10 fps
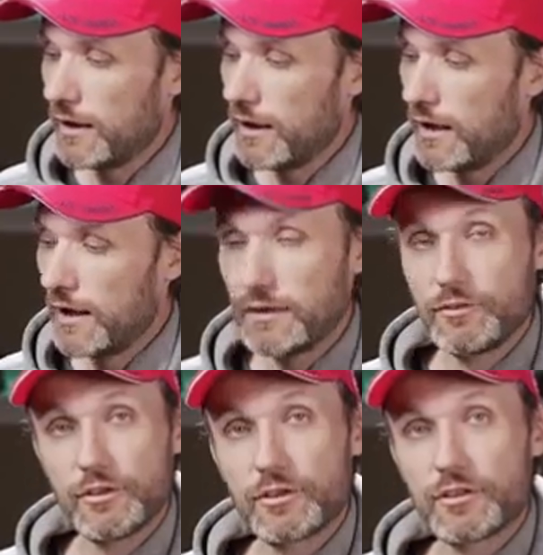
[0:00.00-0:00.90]
And
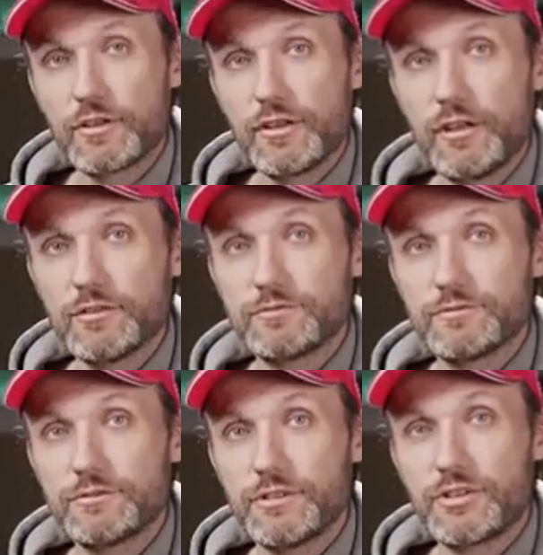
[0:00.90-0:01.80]
if you're, you know,
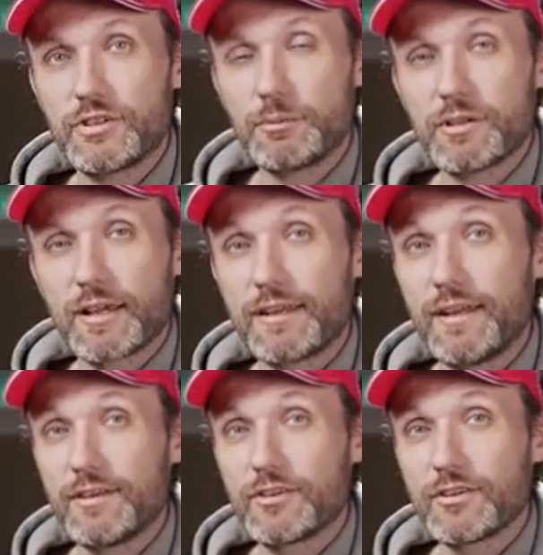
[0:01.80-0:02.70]
if it seems like it
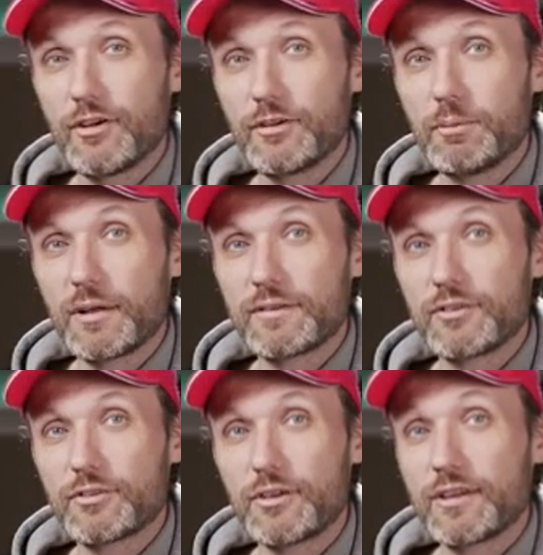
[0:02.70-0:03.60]
hits all the
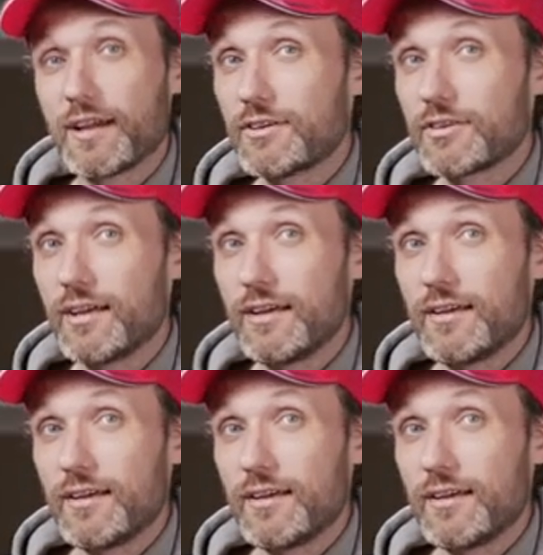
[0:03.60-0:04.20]
buttons for you guys,